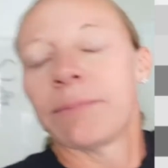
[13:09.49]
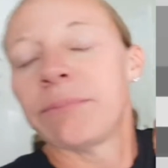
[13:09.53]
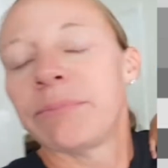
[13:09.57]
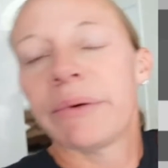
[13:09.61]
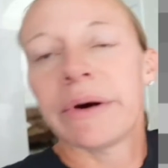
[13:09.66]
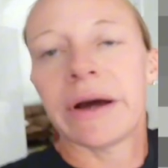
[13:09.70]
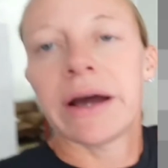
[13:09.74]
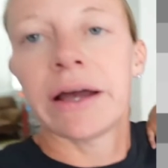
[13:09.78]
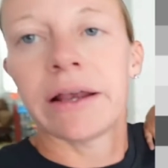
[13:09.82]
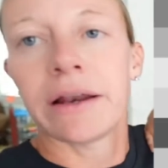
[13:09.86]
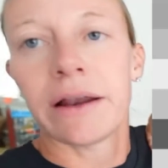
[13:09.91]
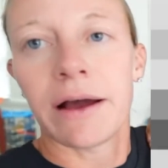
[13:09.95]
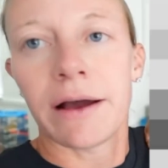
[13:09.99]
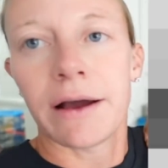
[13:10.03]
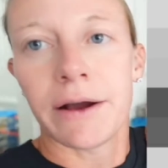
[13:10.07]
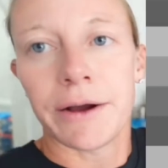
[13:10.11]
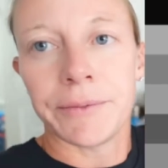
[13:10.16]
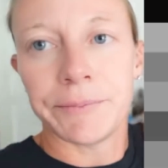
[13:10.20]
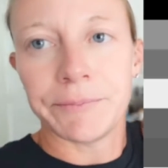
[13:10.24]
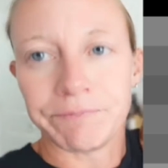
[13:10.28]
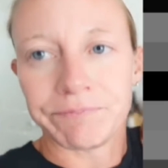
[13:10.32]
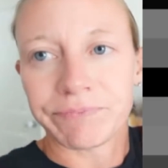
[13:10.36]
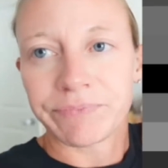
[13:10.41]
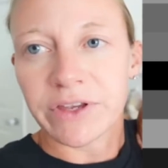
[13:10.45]

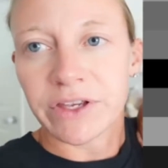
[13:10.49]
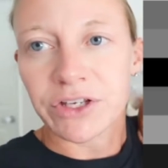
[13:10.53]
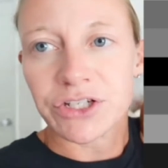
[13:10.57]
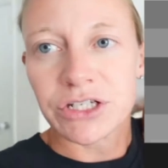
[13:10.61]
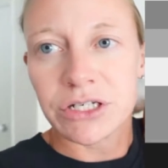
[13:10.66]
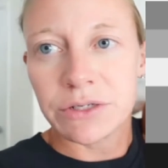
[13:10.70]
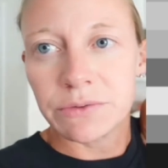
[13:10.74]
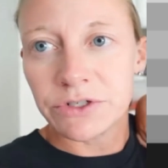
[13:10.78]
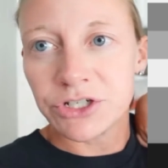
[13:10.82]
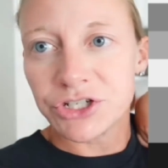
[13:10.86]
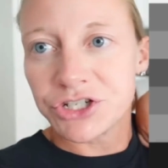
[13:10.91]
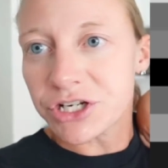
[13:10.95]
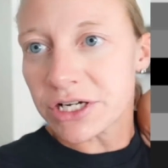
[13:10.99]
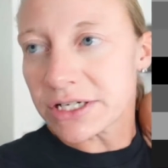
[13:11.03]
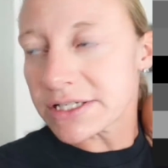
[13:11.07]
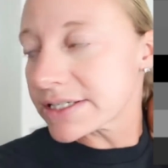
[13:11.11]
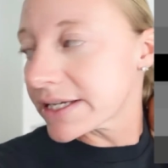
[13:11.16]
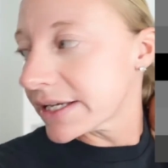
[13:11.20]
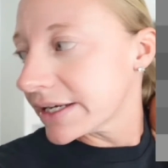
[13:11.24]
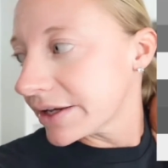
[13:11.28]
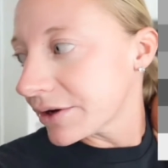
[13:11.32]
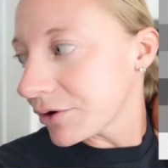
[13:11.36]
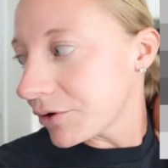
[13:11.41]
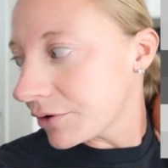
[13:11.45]
But um, she was just
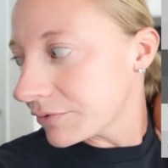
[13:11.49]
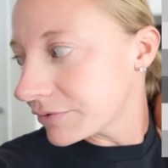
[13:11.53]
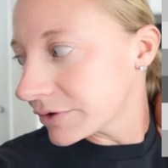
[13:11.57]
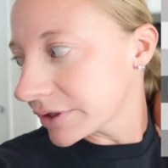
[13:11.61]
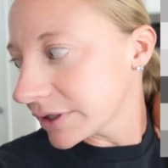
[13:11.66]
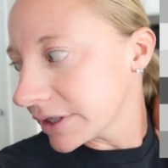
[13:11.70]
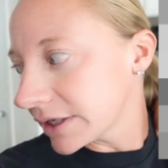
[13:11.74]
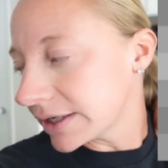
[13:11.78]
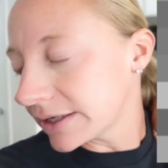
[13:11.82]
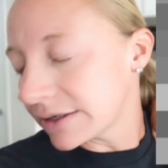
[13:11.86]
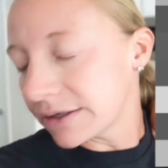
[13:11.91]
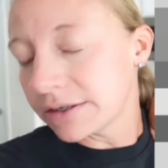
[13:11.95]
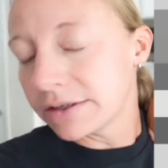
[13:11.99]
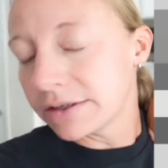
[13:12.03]
getting over a